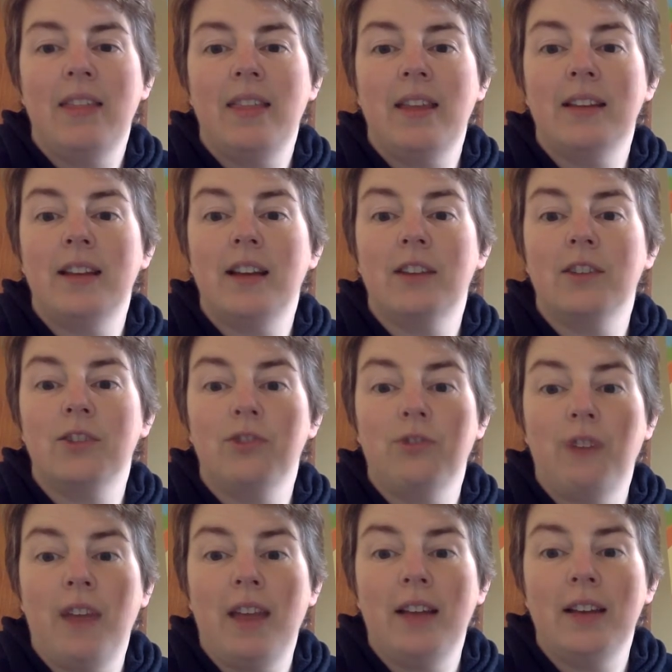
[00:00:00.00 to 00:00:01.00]
They dug
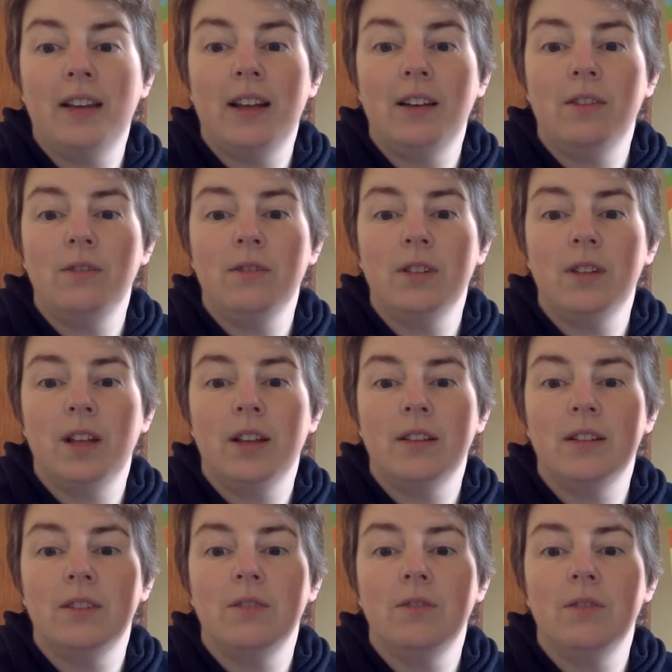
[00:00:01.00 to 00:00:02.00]
train tunnels
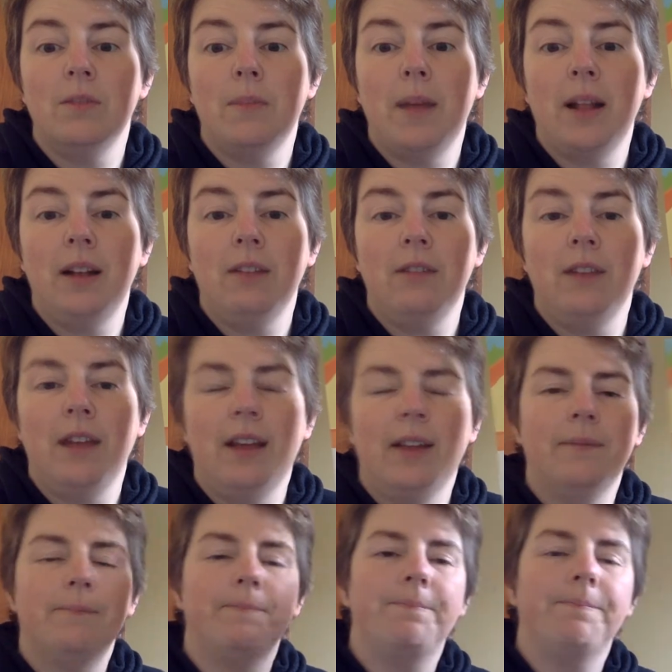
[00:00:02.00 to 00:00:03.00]
until the bell rang.